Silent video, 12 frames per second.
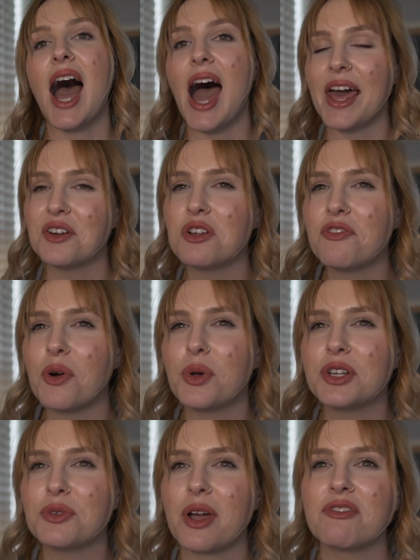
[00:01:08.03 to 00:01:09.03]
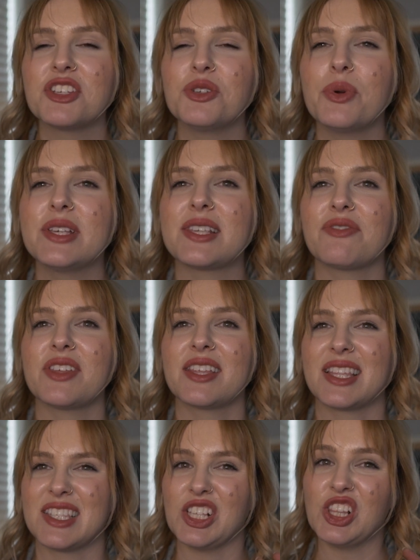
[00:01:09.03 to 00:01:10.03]
I don't know if I want to do it every 2 weeks. I feel
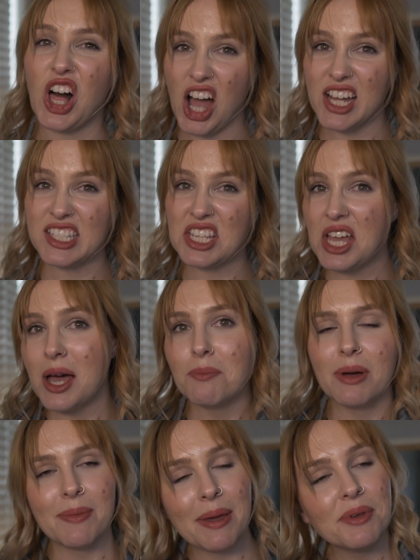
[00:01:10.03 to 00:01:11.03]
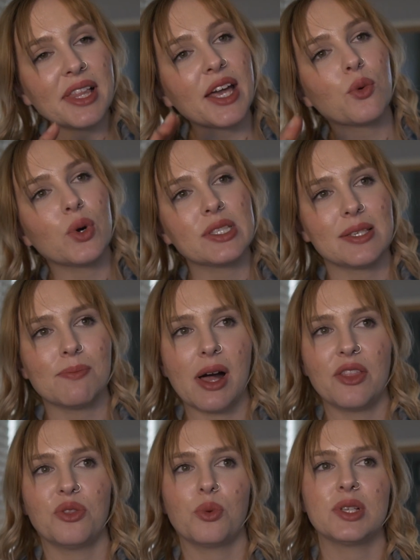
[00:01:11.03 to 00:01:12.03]
like that's a lot, but maybe like once a
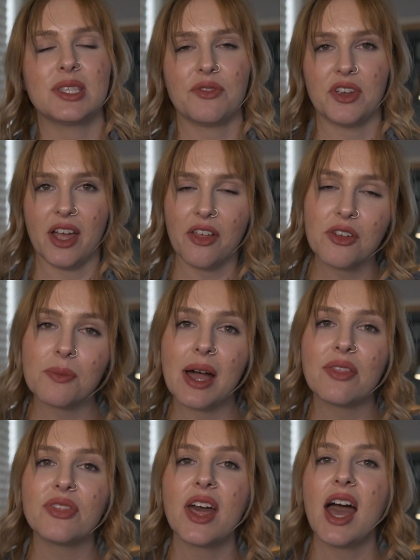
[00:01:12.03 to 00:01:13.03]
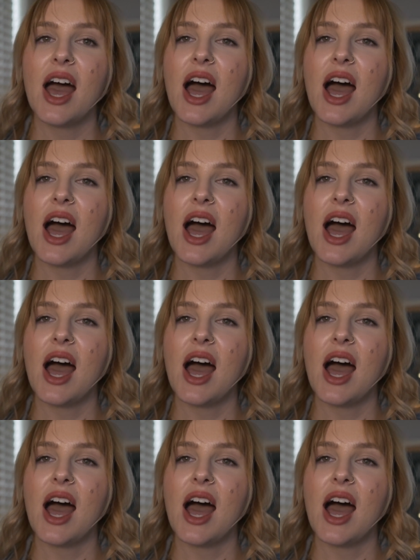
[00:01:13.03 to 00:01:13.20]
month, once every other month.